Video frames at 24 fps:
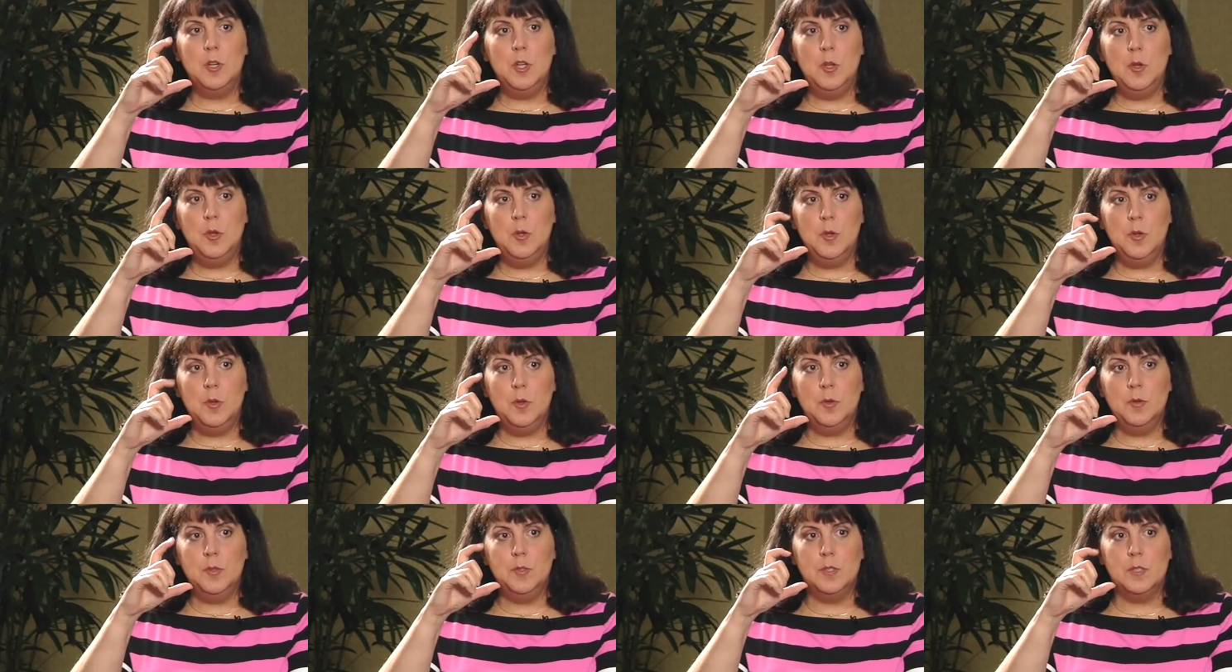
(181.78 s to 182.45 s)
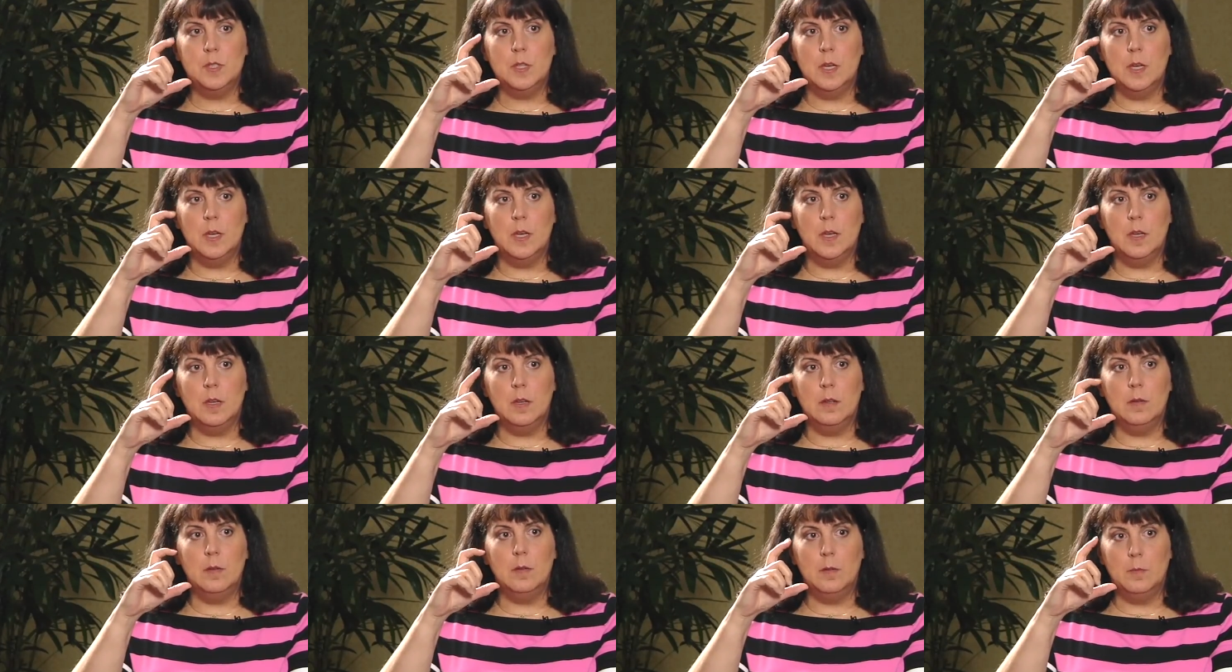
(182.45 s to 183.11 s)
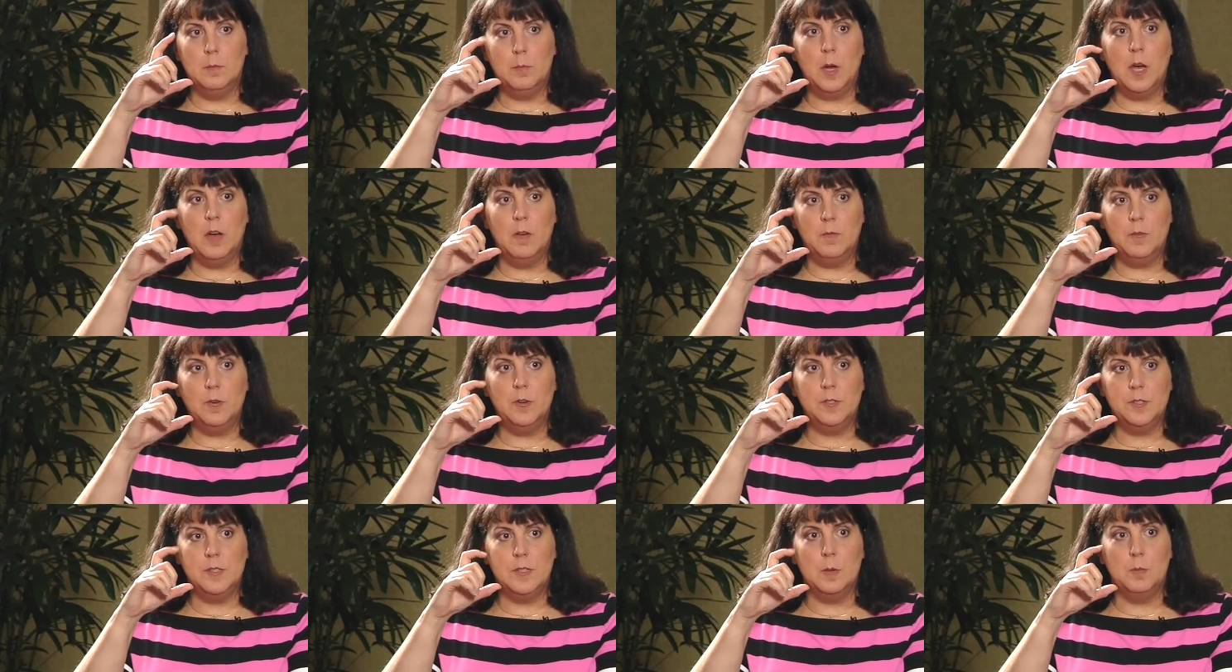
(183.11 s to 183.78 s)
you use the
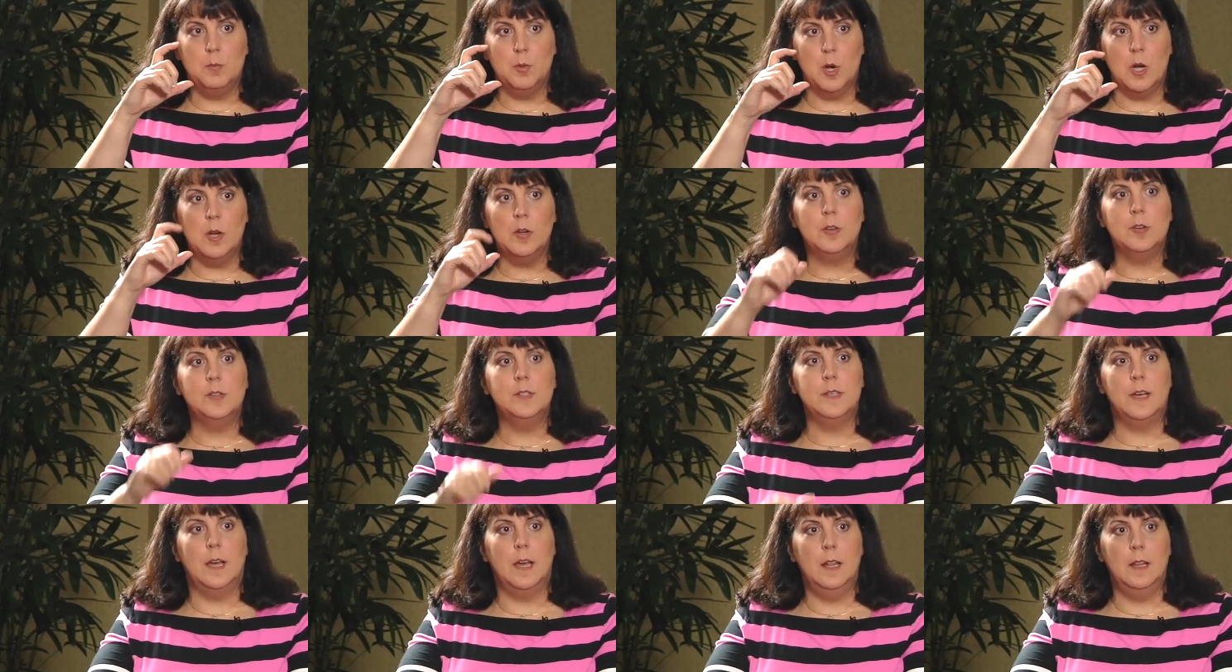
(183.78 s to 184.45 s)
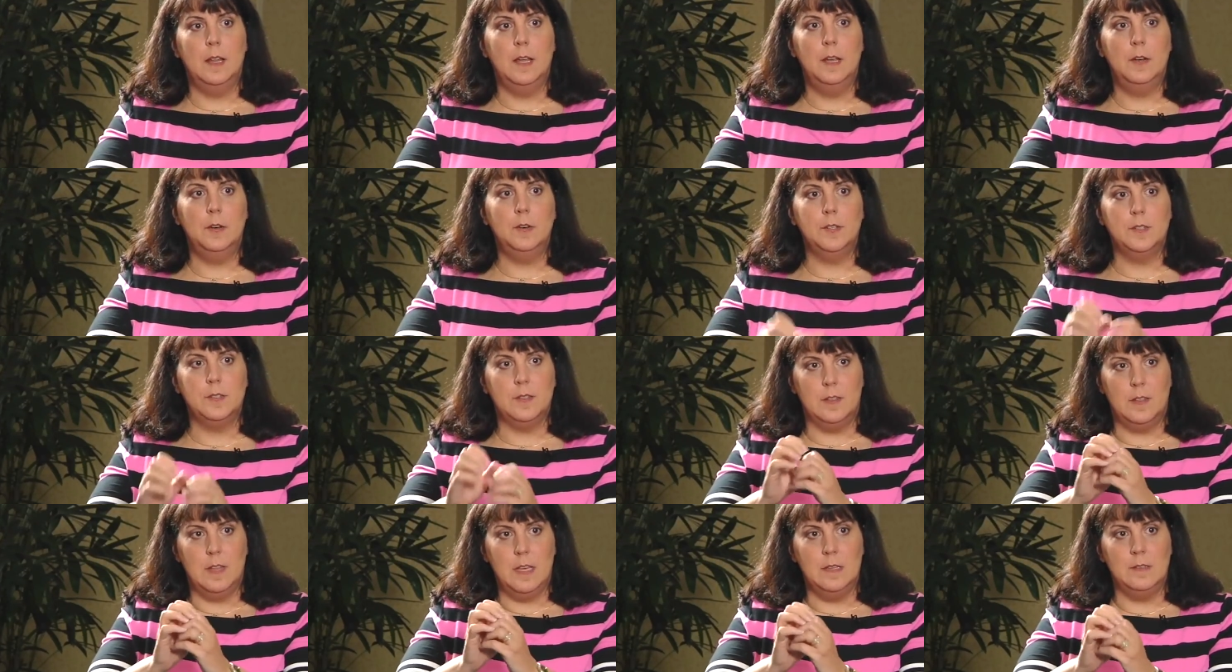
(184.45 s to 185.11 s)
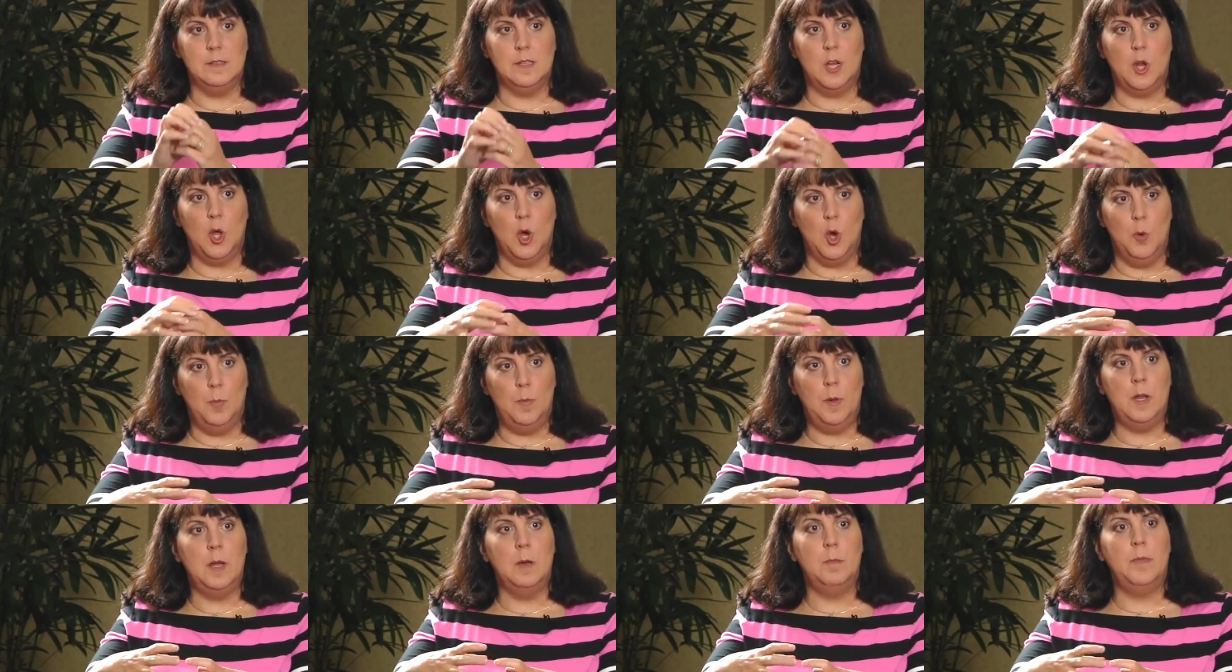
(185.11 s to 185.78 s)
puffers, the bronchodilators, the things that
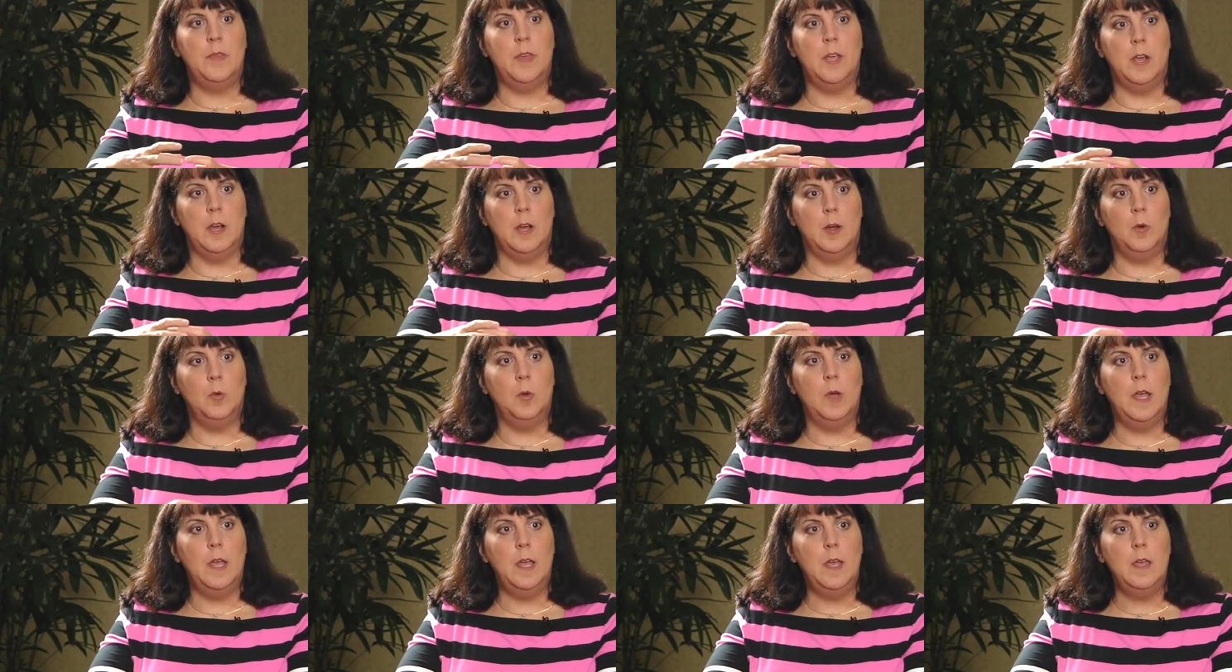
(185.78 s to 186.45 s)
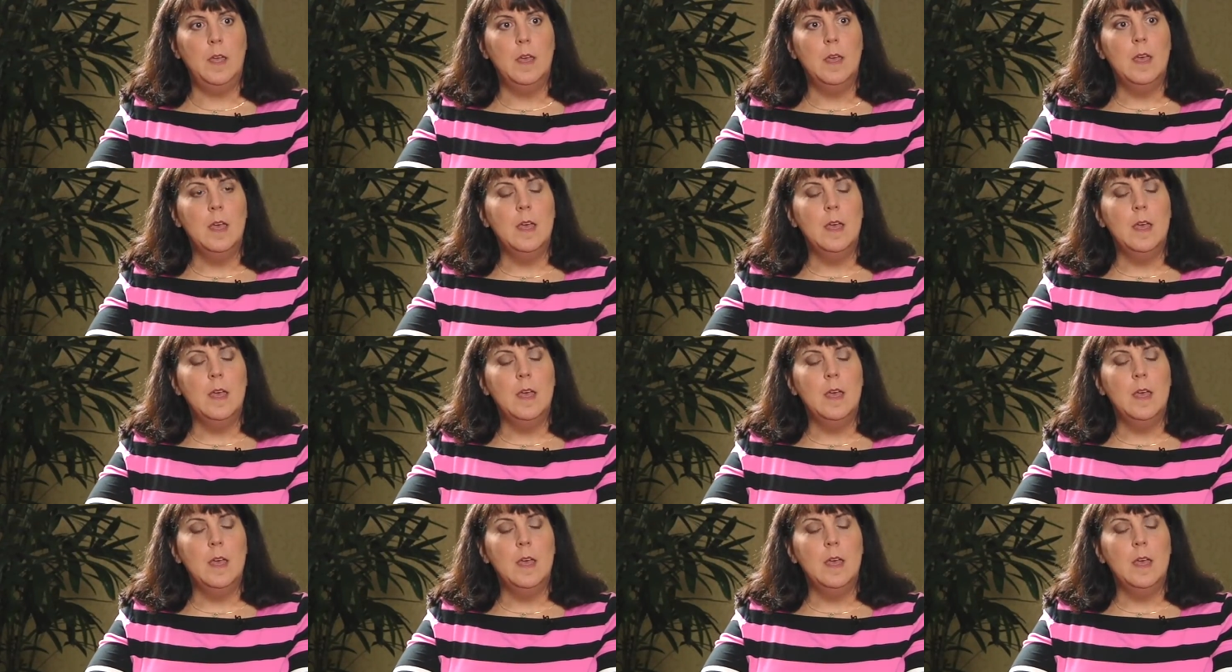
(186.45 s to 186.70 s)
open up the airway,